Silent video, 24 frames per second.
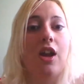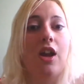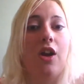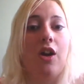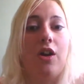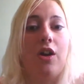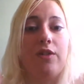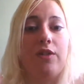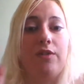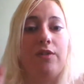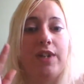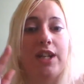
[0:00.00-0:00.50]

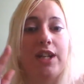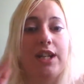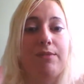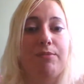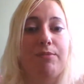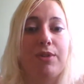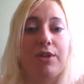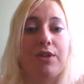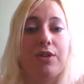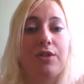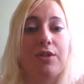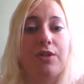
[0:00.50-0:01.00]
on
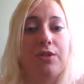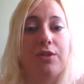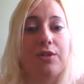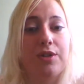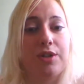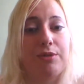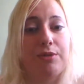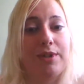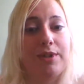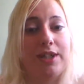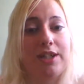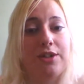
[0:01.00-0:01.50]
Facebook or
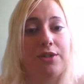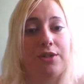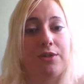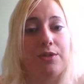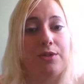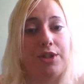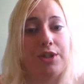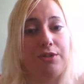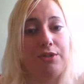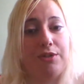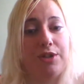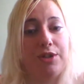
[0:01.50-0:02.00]
Twitch or
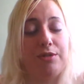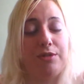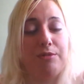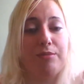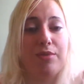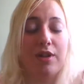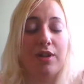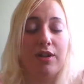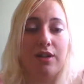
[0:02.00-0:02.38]
YouTube.